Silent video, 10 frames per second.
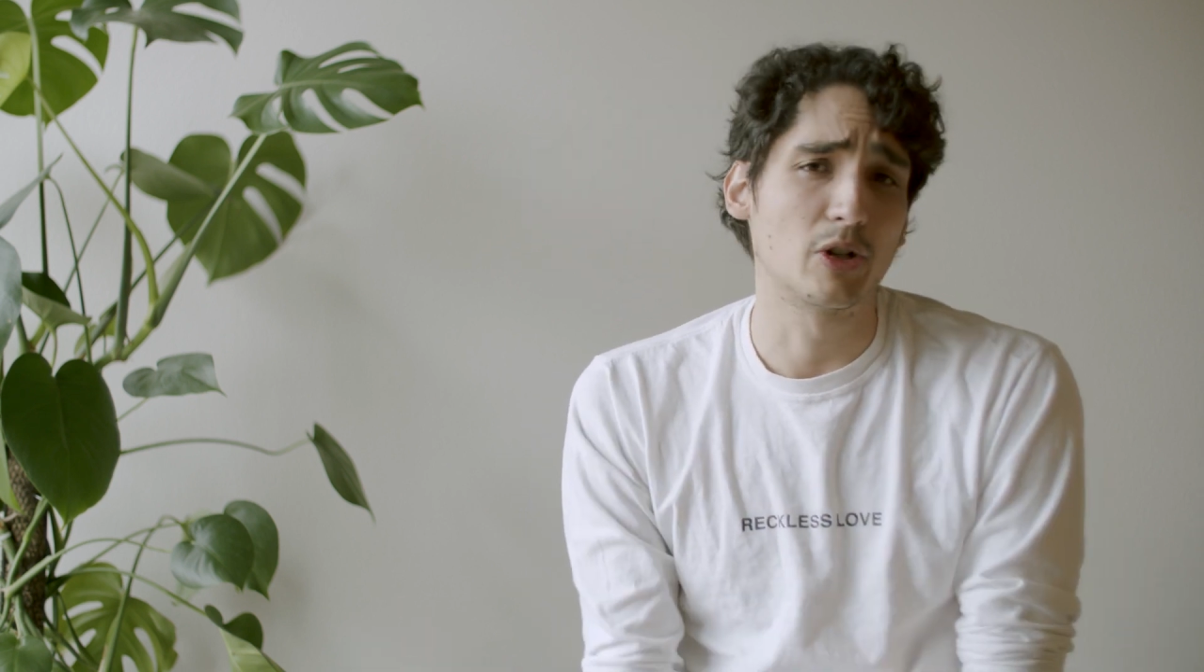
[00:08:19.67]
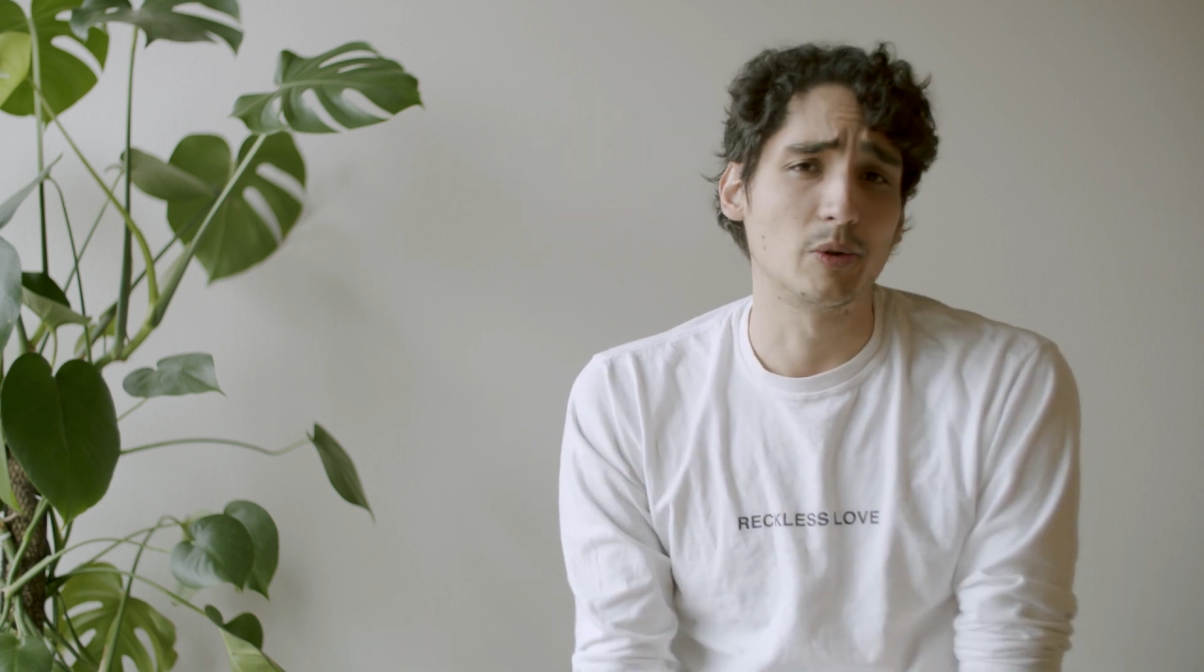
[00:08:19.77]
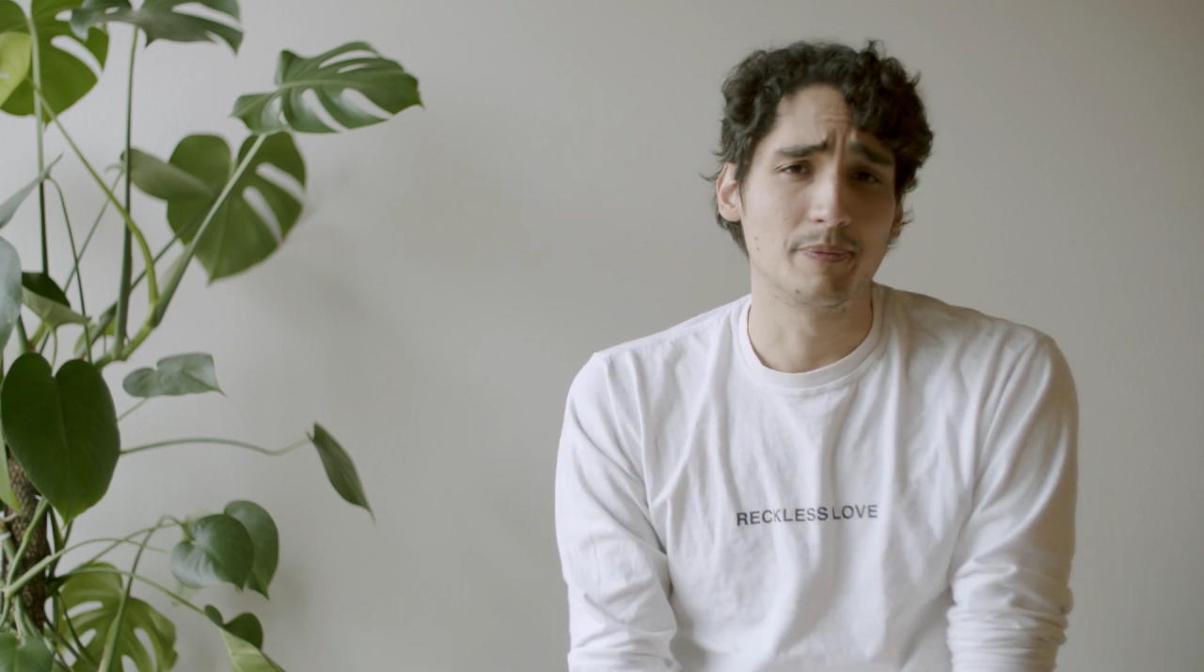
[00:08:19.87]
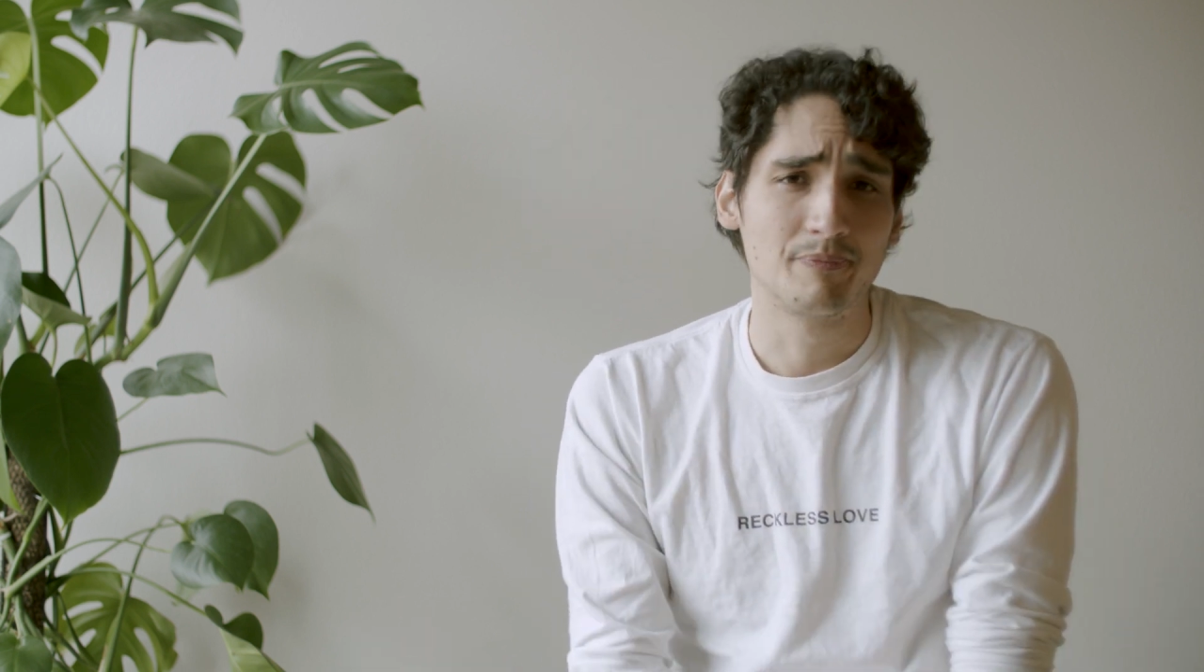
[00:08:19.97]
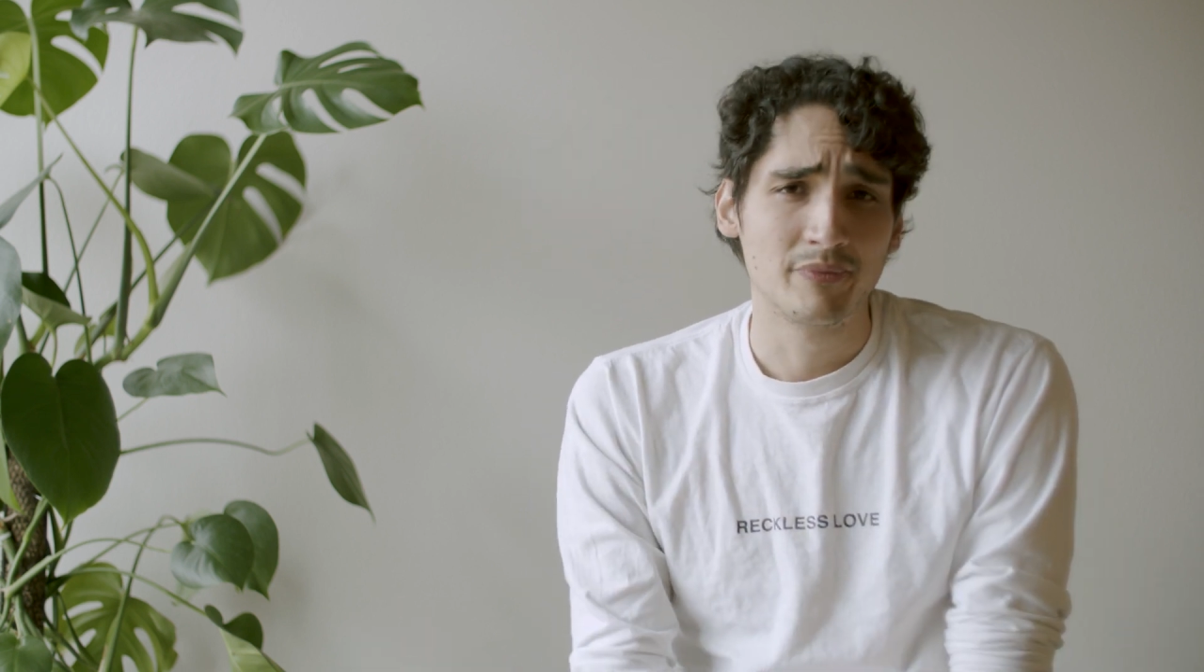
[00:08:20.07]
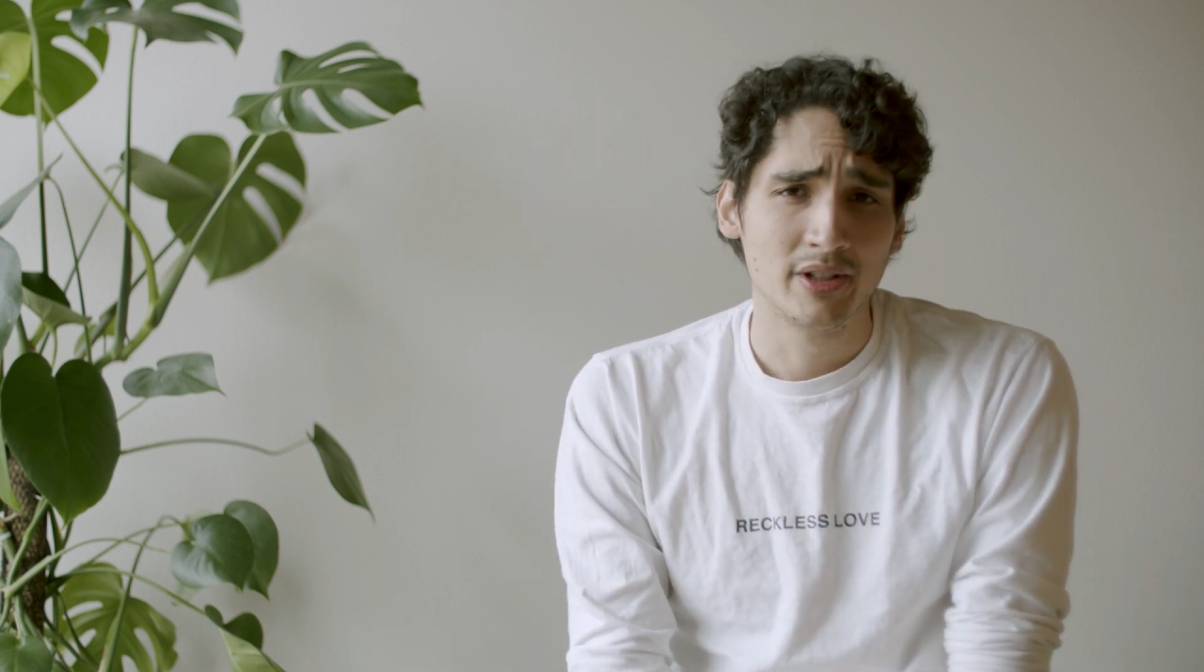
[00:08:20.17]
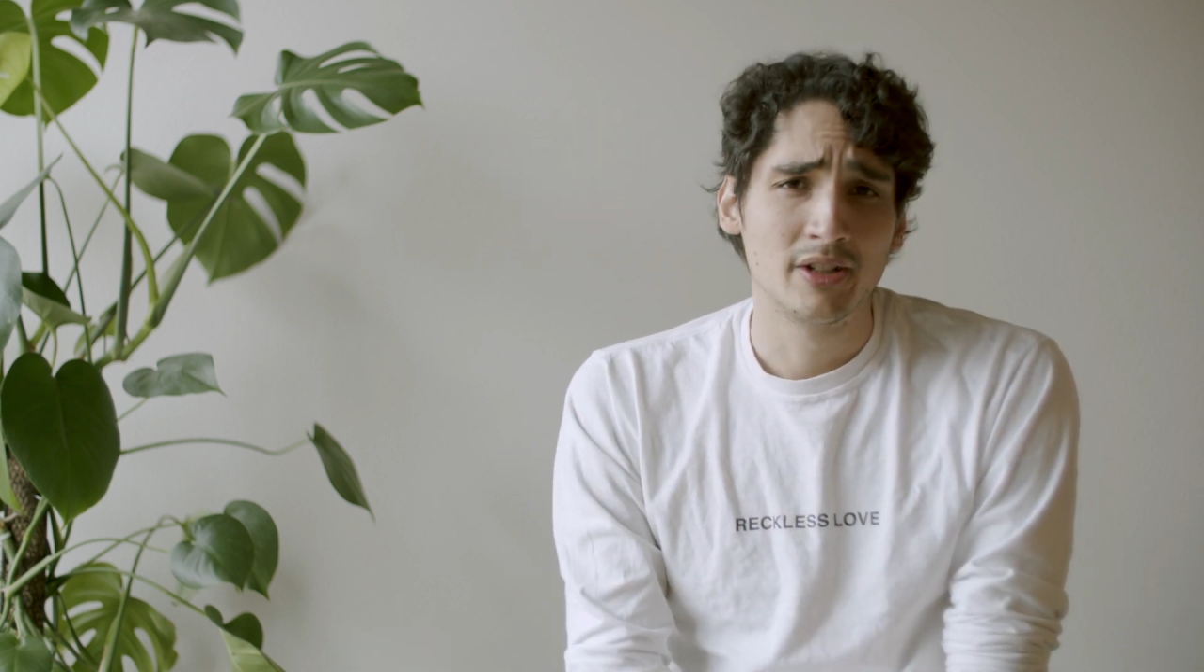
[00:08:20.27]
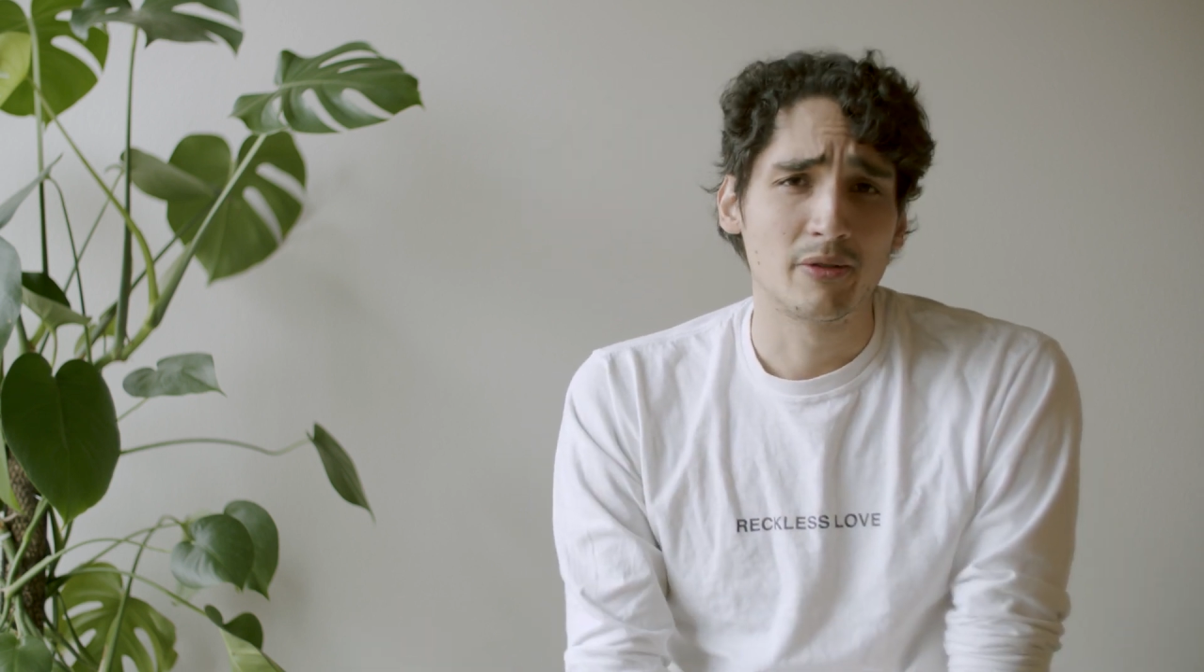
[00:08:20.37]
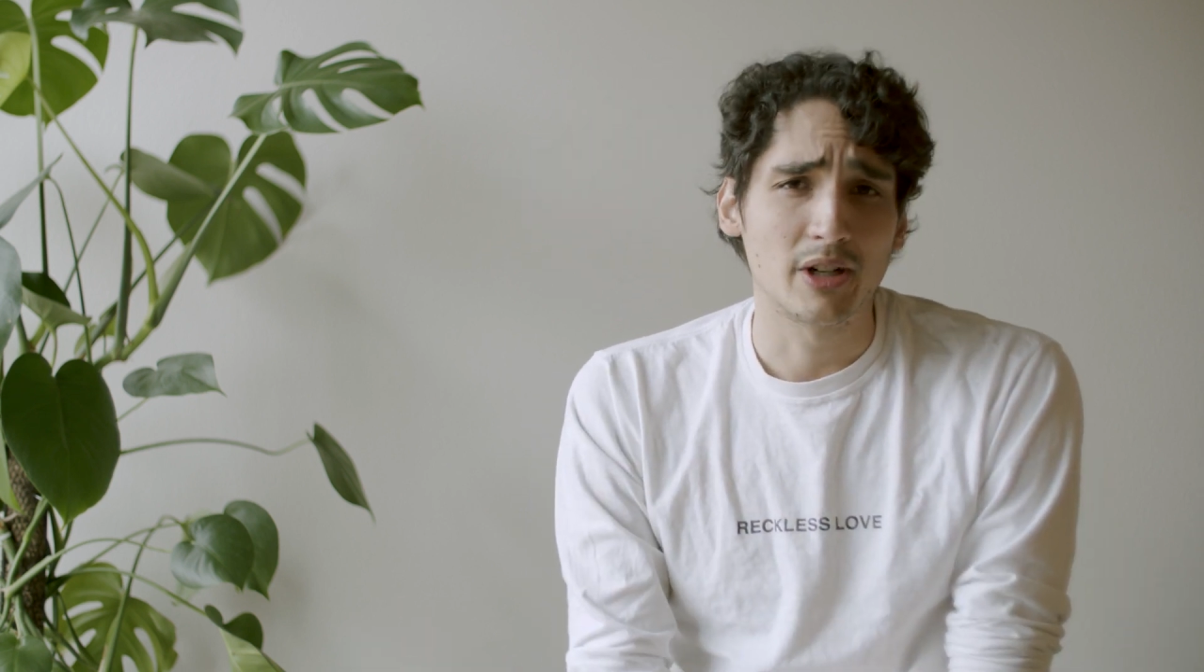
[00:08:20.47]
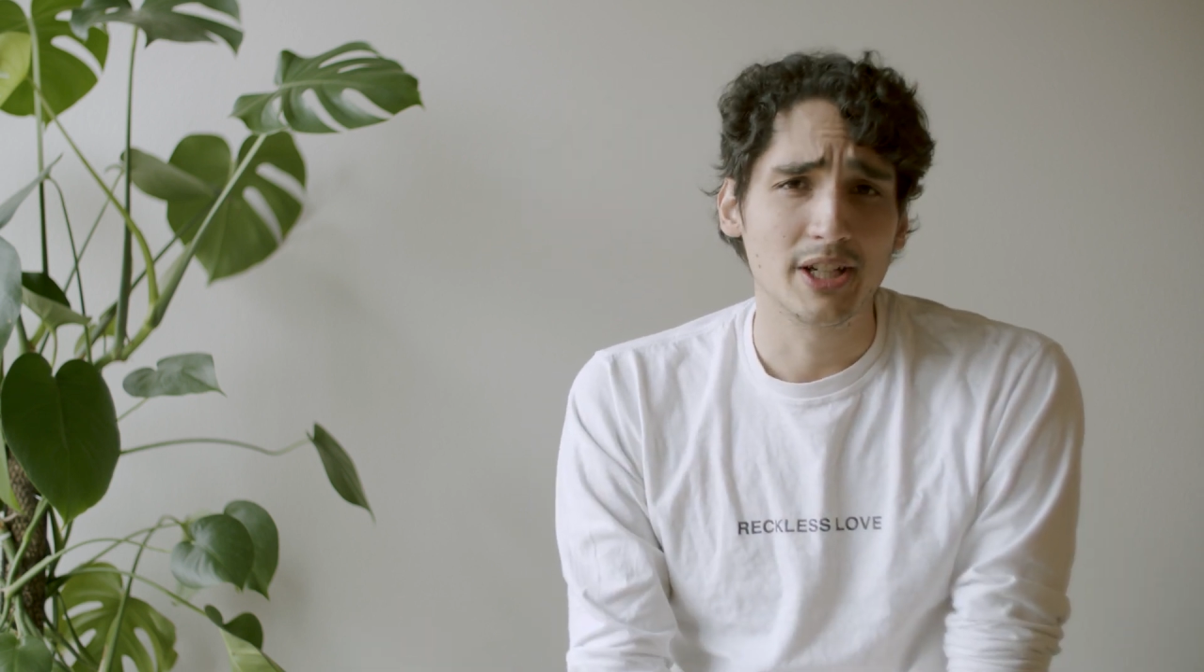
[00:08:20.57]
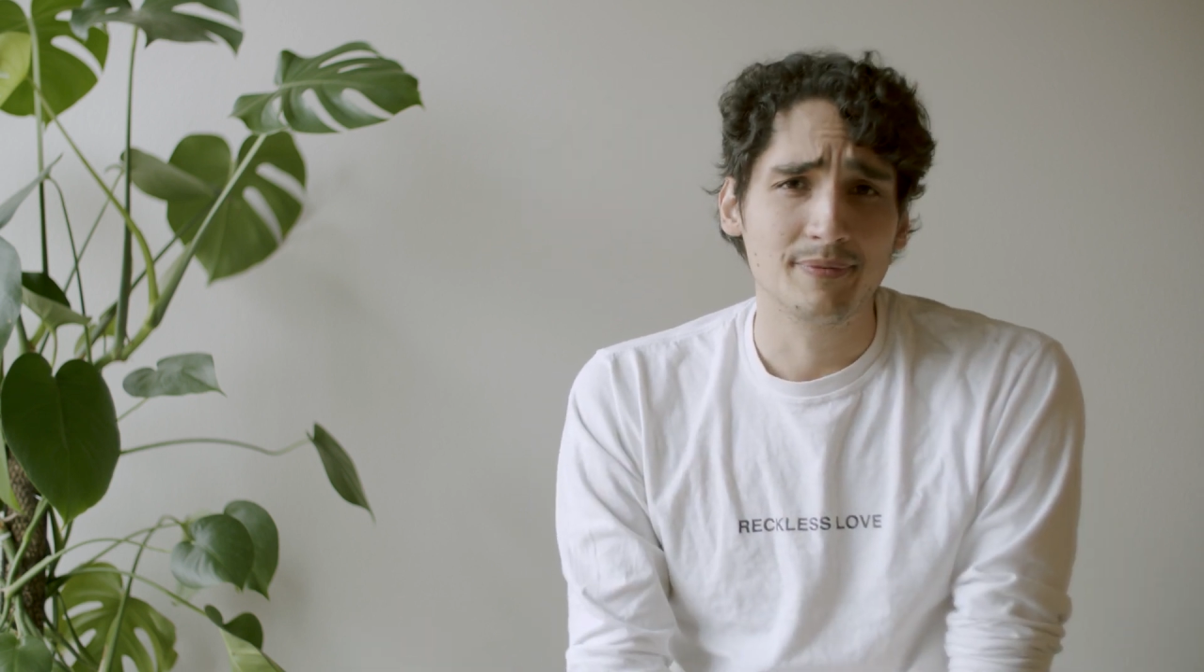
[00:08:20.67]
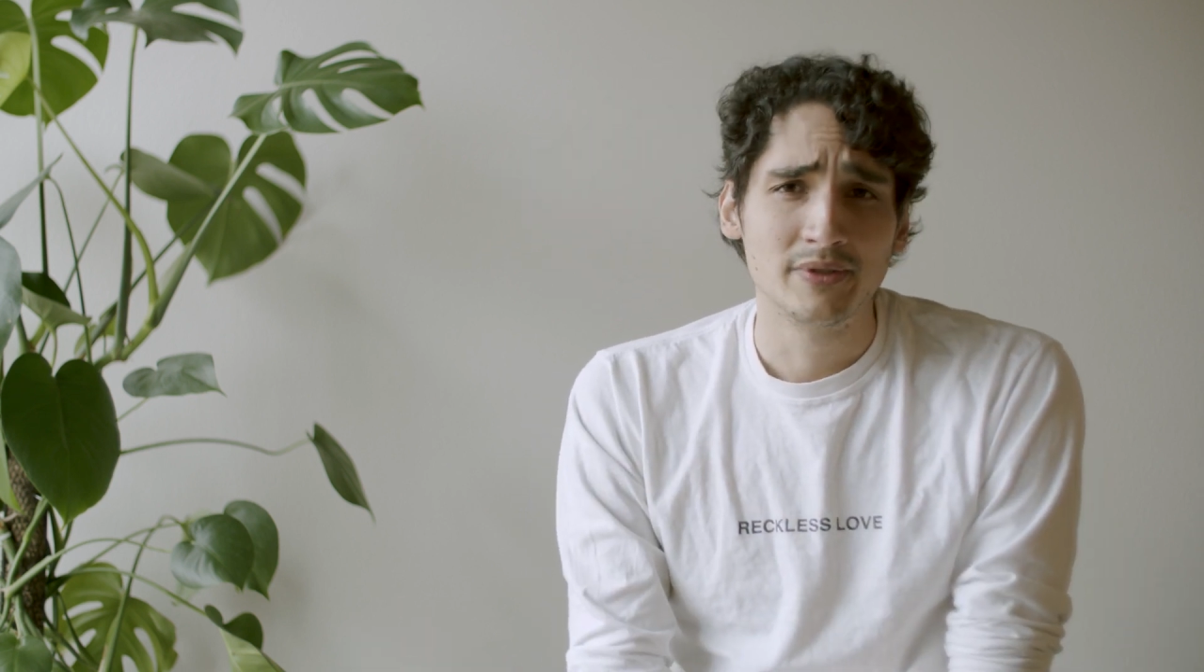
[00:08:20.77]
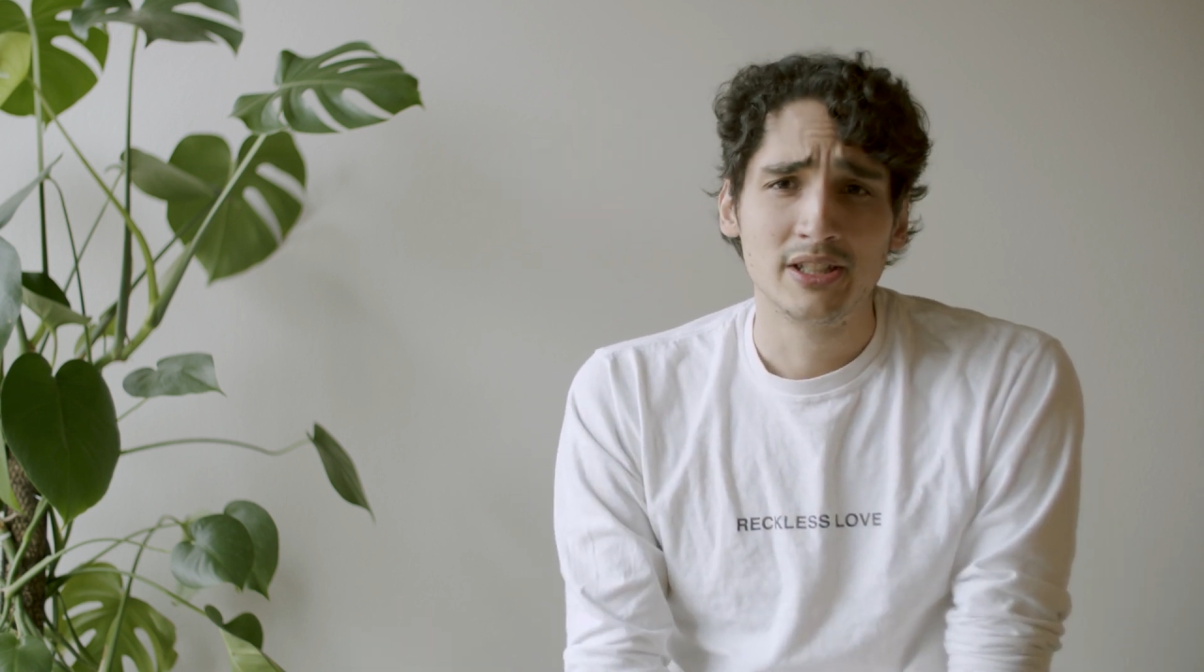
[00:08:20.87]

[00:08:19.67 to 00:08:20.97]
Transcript: own, right?